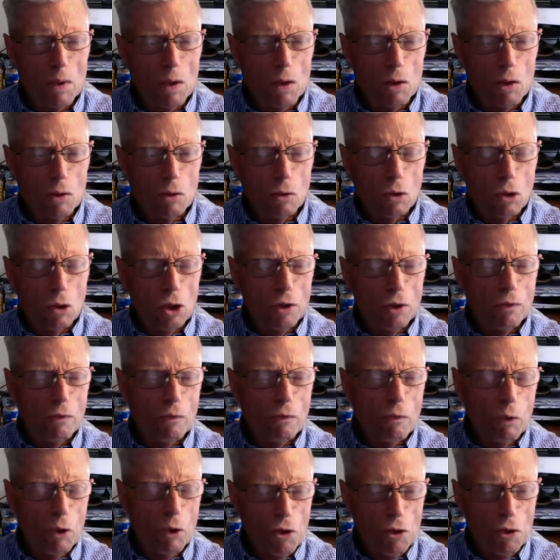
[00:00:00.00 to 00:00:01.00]
you
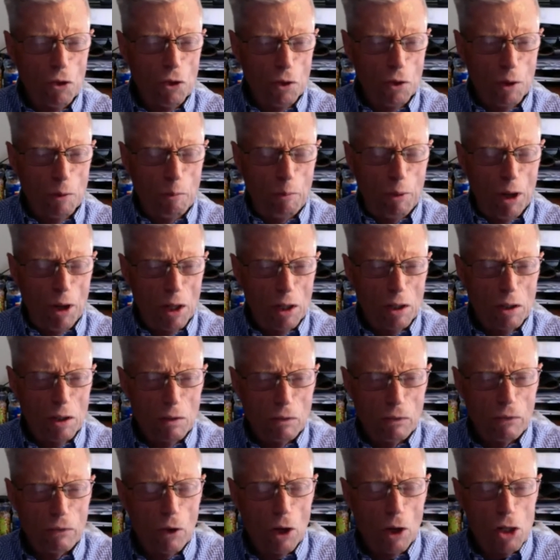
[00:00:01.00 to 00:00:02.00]
live with the impact
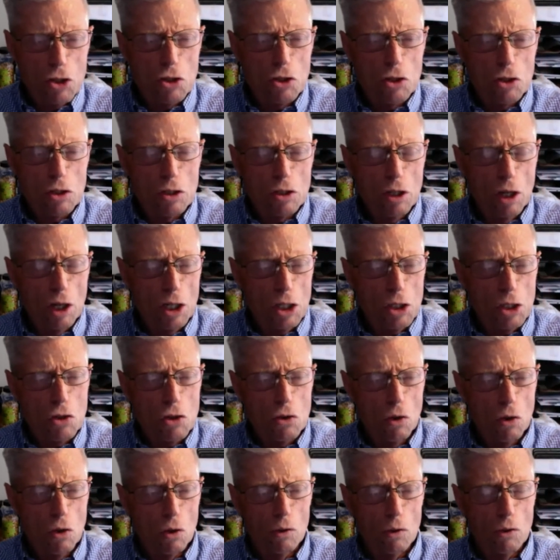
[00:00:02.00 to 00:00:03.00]
of rising
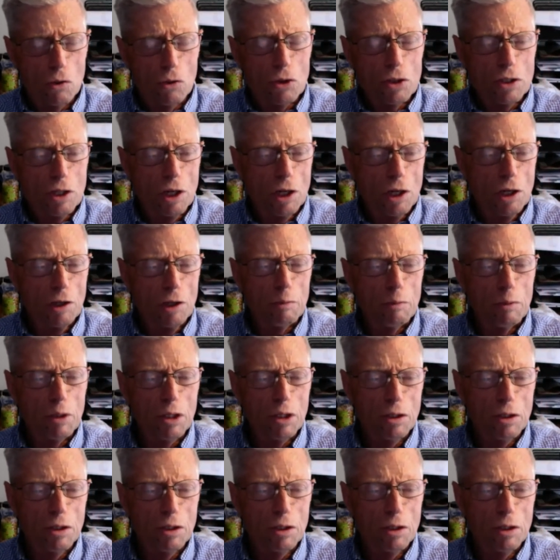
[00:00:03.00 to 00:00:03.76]
tides all the time.